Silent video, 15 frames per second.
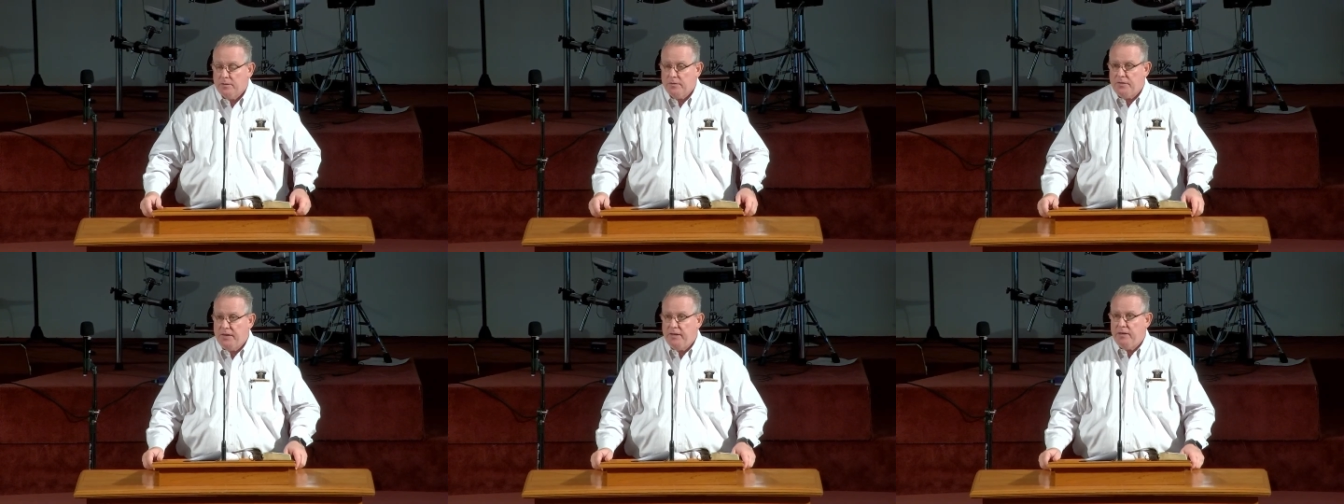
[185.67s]

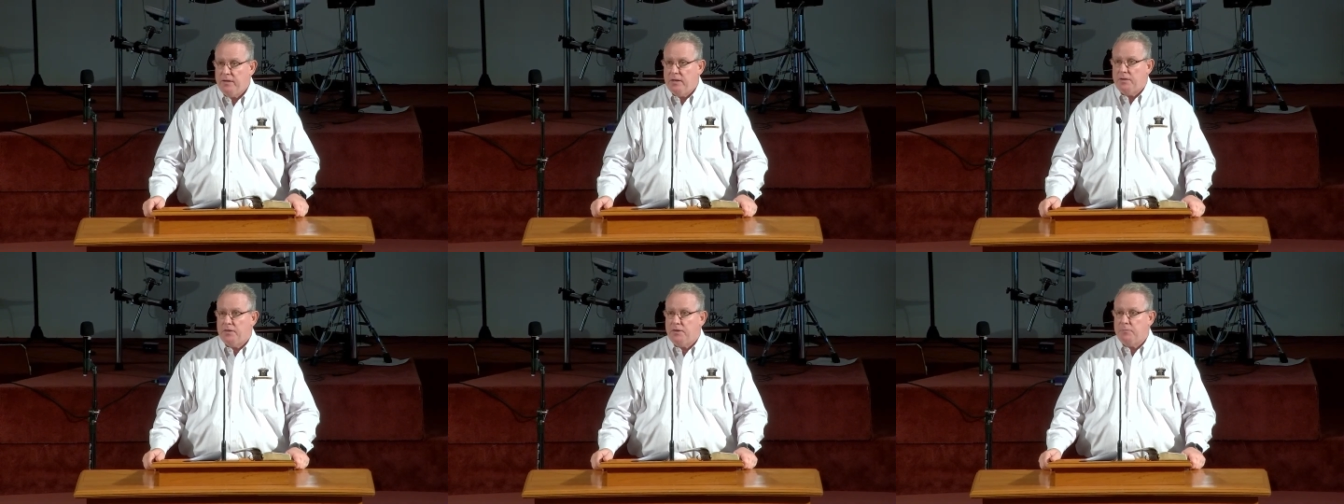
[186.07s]
then
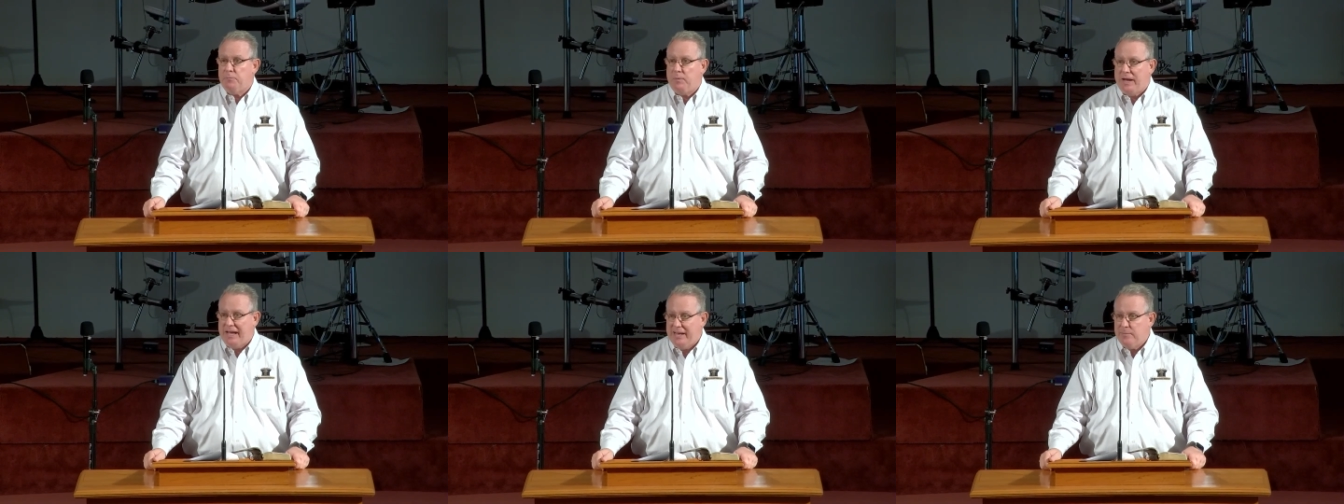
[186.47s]
the
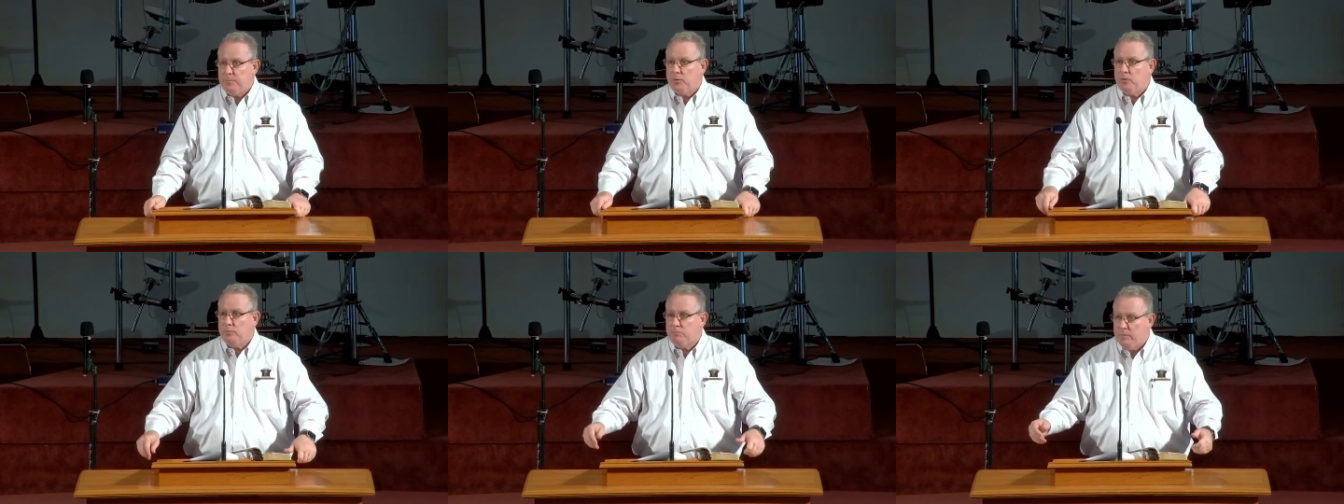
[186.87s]

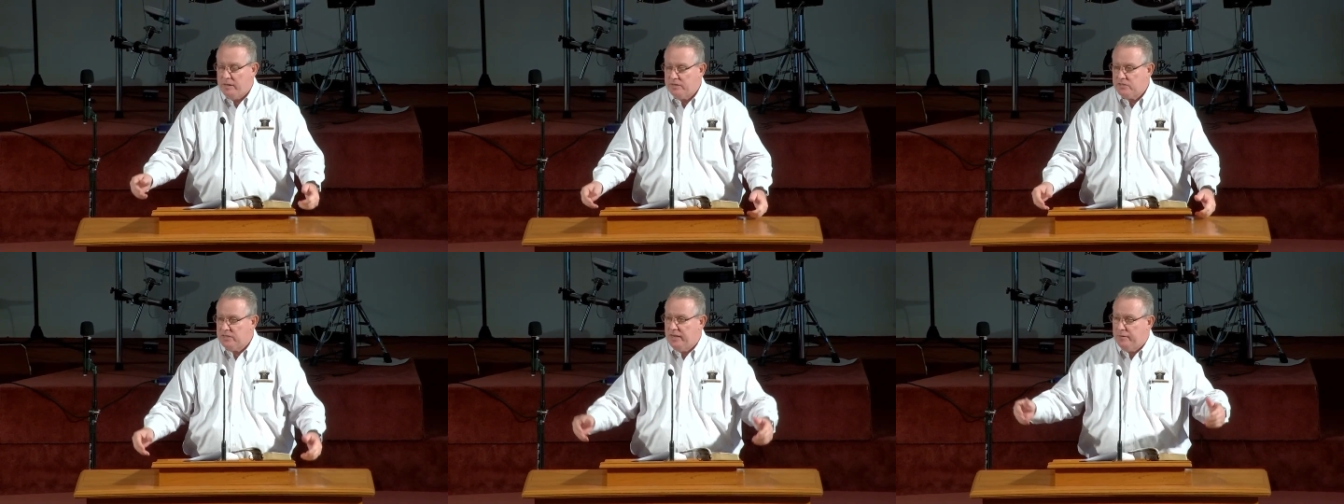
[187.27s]
Bible
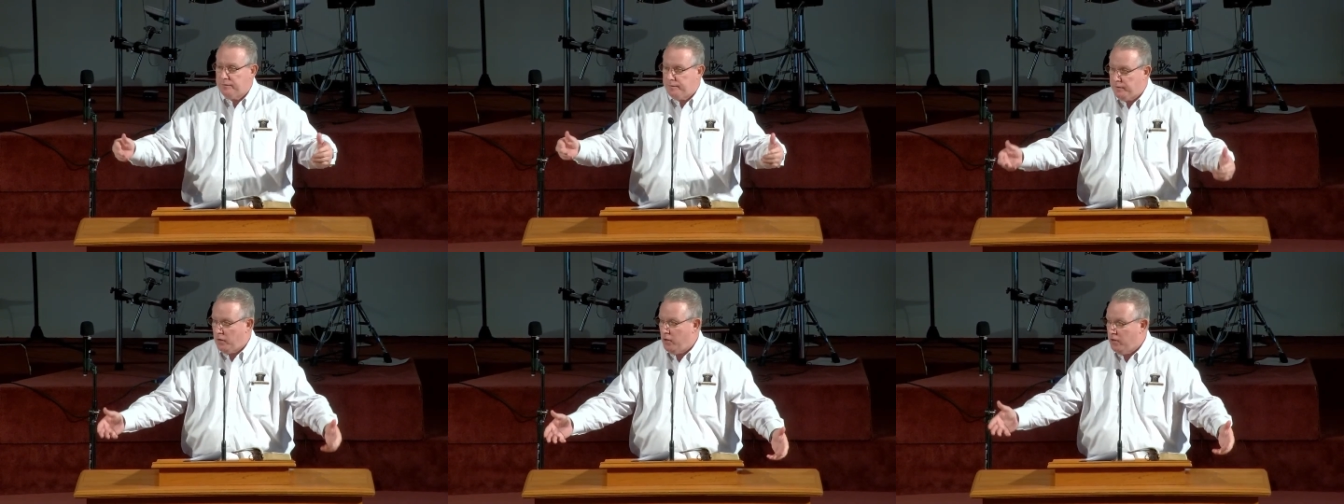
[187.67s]
must have
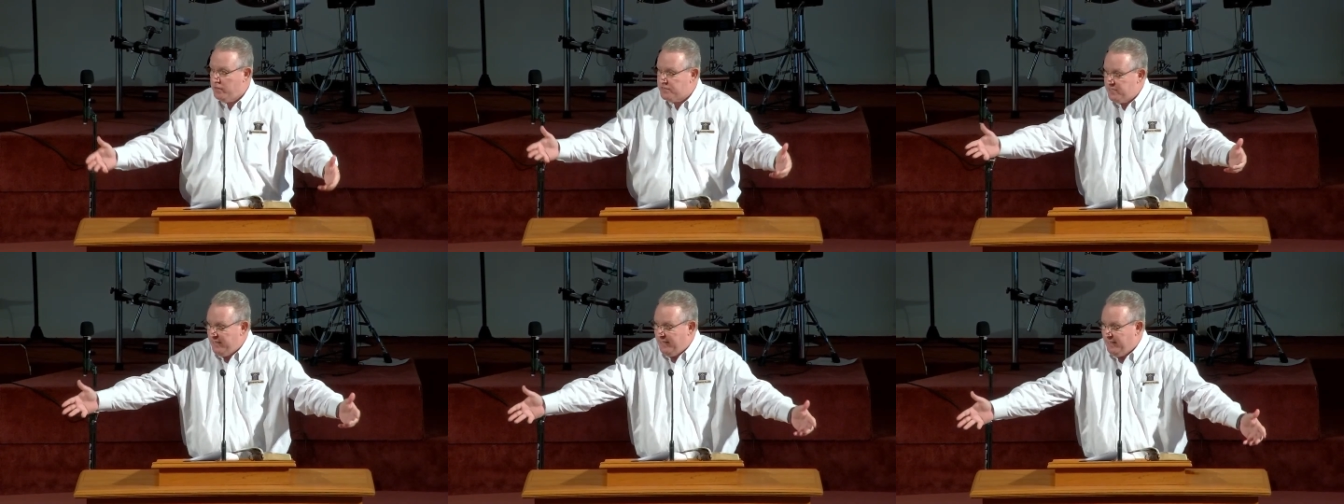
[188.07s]

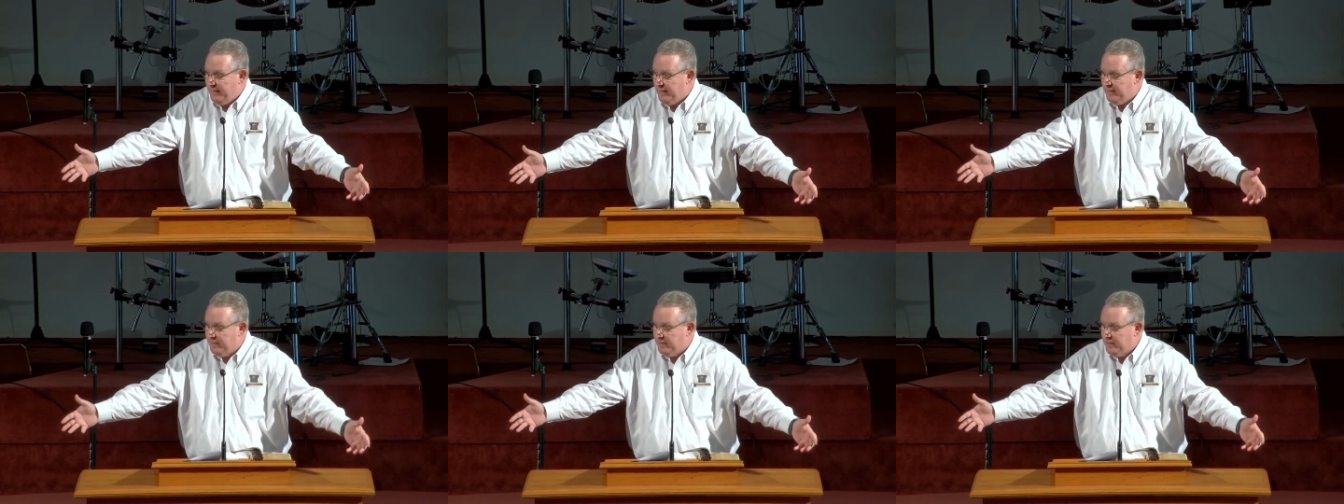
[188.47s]
flaws in
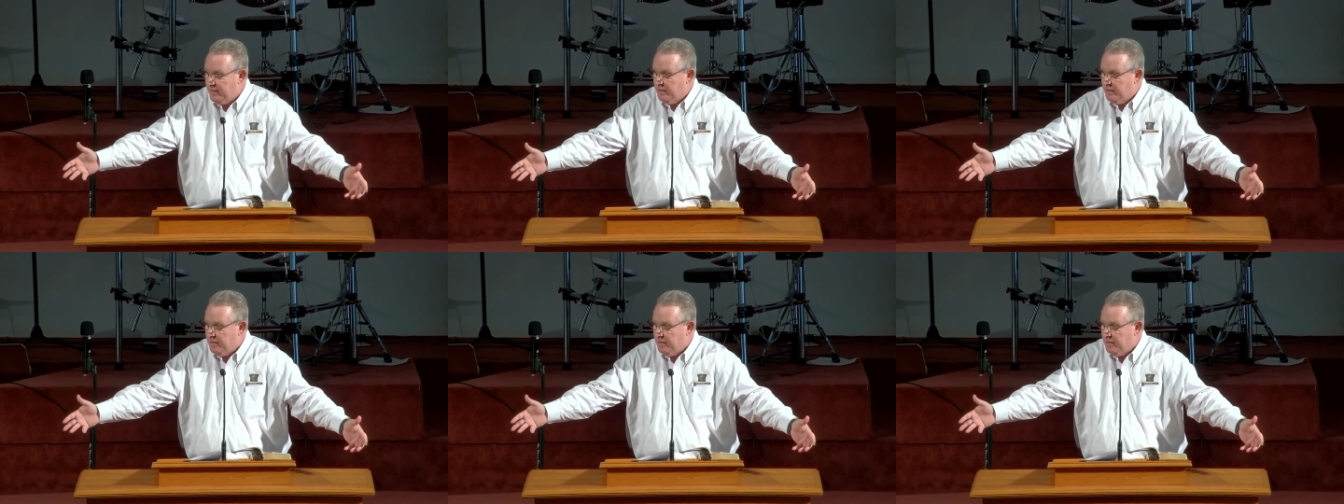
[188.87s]
it